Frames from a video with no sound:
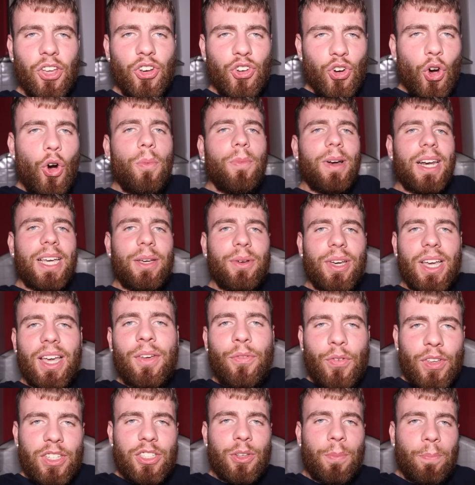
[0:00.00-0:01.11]
Normally,
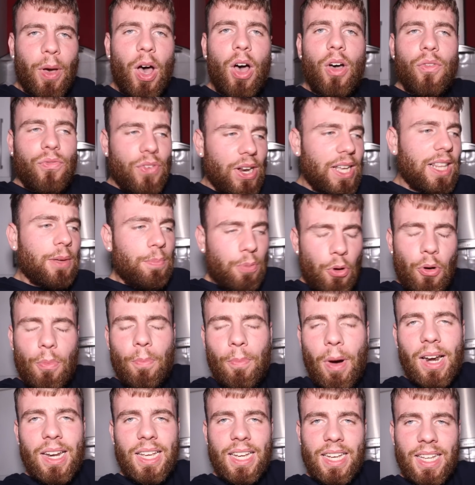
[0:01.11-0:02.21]
if it's a birthday, they put
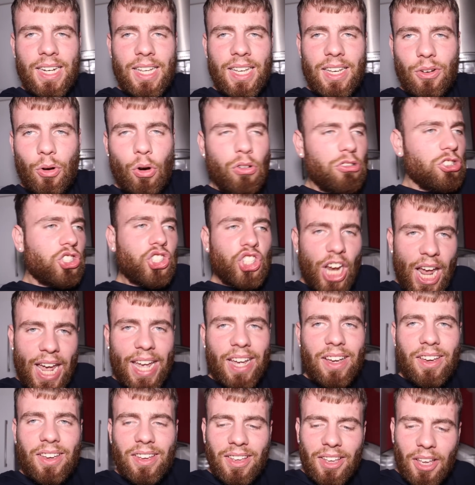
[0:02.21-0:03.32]
money in it or a
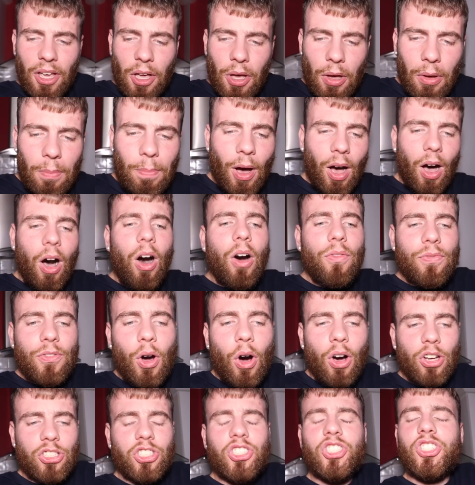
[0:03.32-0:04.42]
cheque. But I've
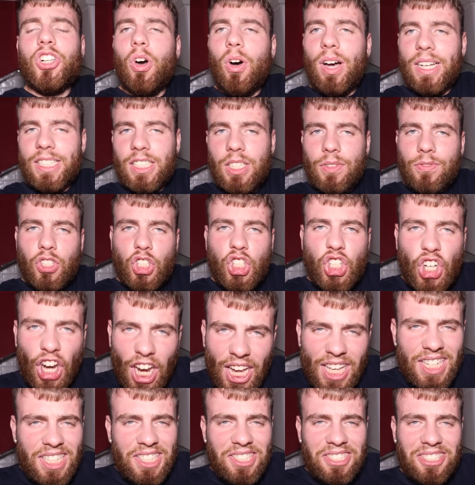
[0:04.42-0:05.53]
got a slice of
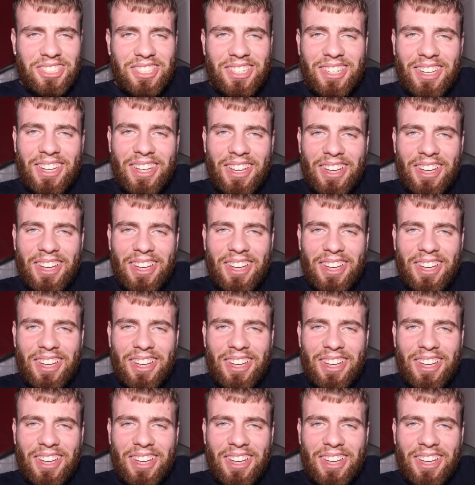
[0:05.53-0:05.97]
cheese.